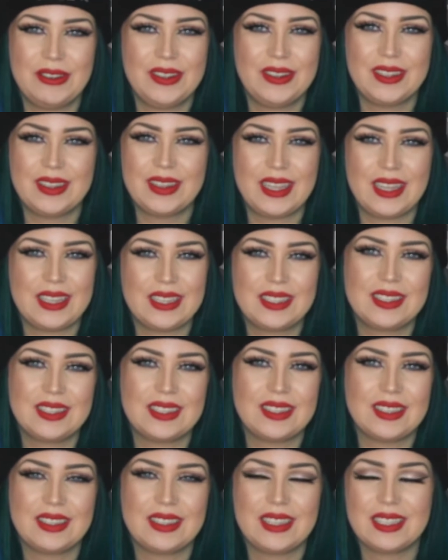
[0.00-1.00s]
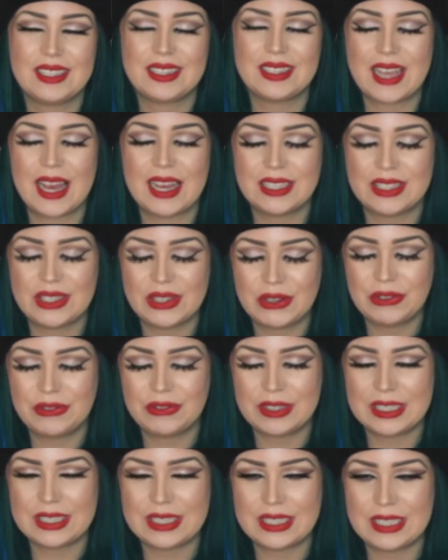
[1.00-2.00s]
this, this case
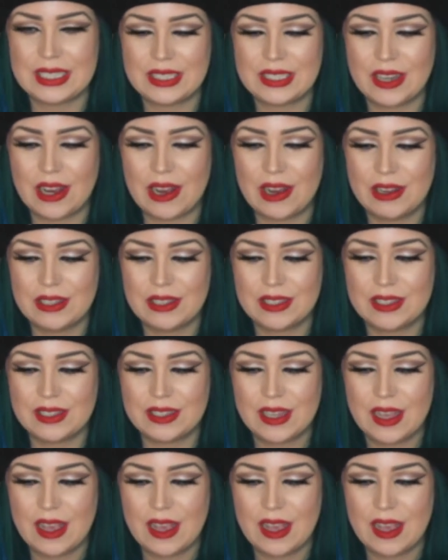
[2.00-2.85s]
obviously does